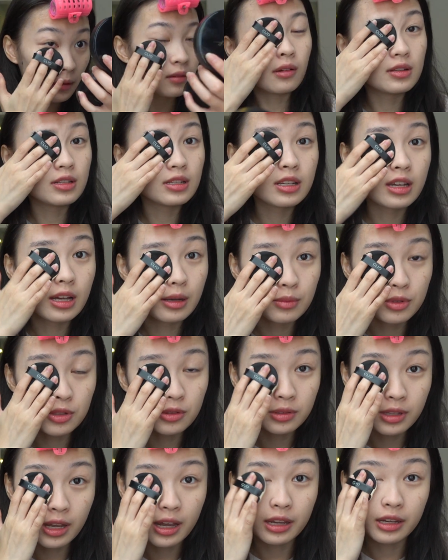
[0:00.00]
Really, I'm so
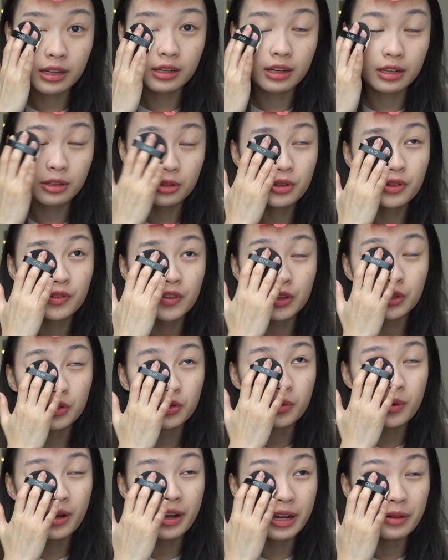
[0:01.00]
tired. I don't even know
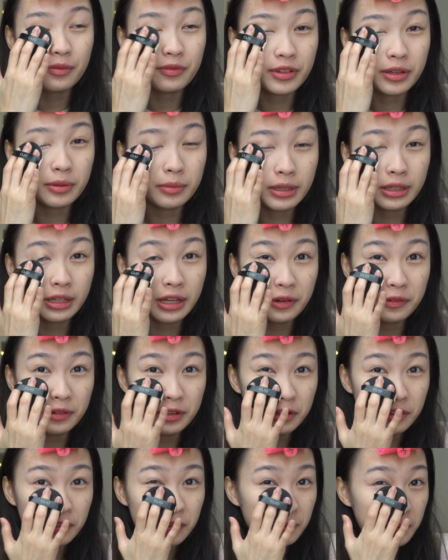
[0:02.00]
why I'm filming Get
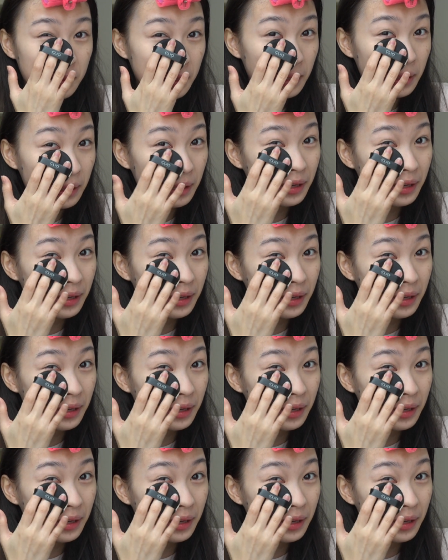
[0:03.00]
Ready With Me.